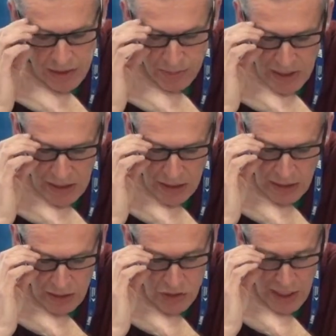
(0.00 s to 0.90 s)
to be
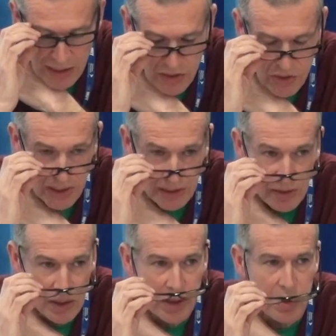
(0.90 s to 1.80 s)
challenging
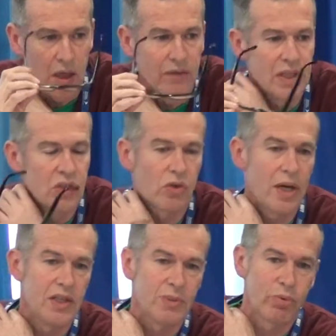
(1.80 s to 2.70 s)
the kind of
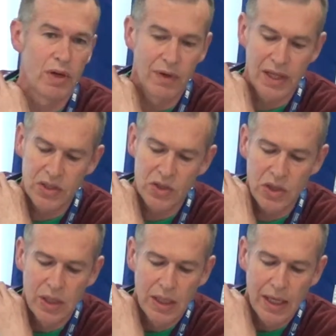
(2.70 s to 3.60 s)
entrenched privilege,
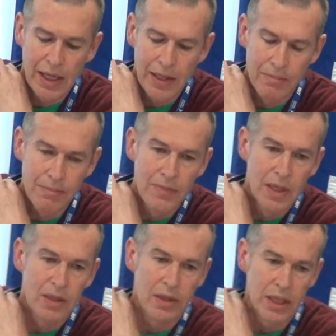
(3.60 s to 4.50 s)

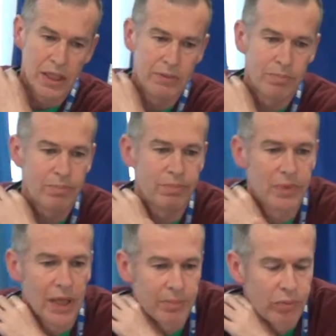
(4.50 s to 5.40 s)
the
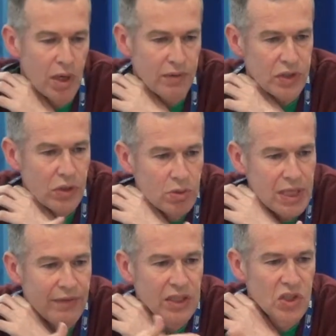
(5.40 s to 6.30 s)
private schools
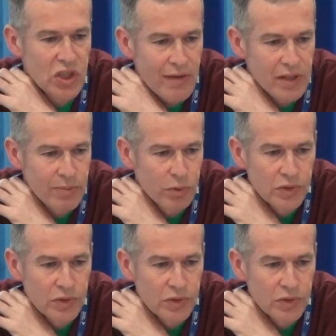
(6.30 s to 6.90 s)
having charitable